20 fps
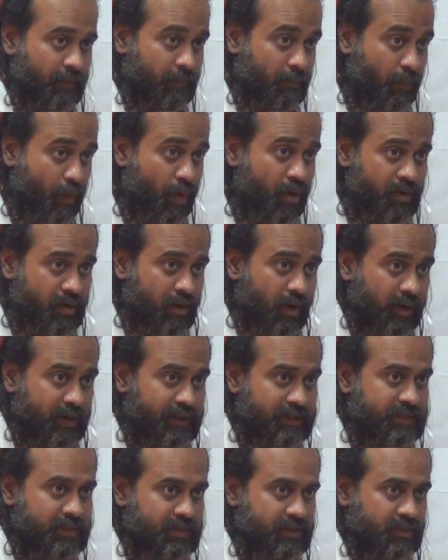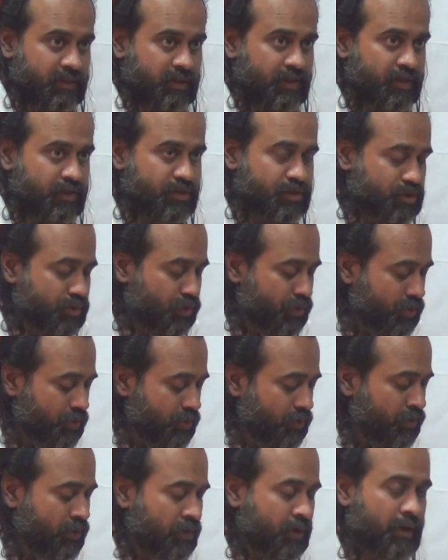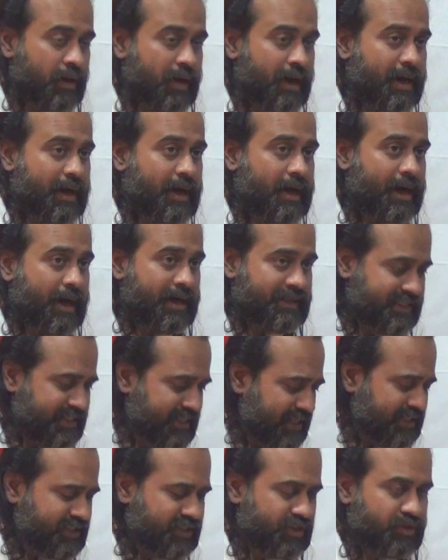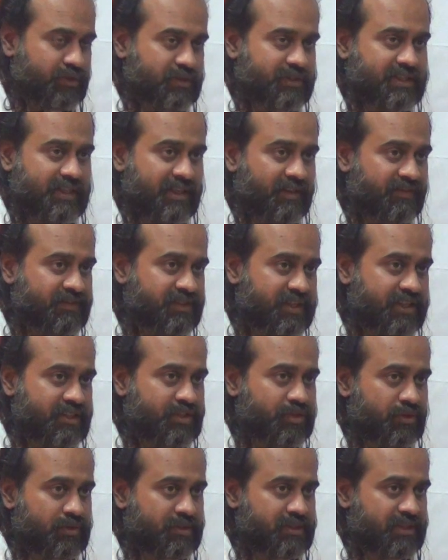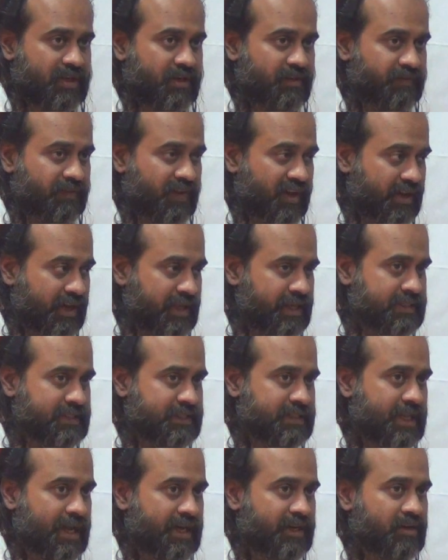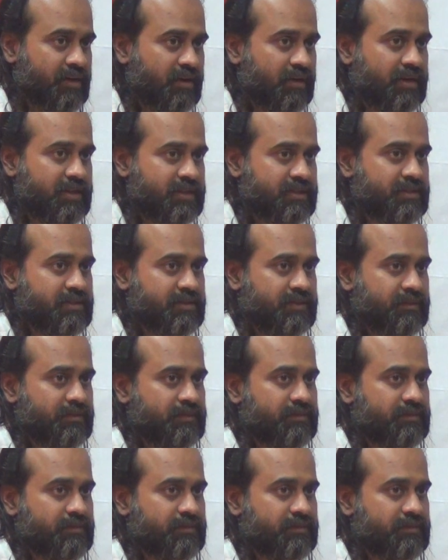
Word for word: more knowledge. So you assess yourself, judge yourself against that knowledge.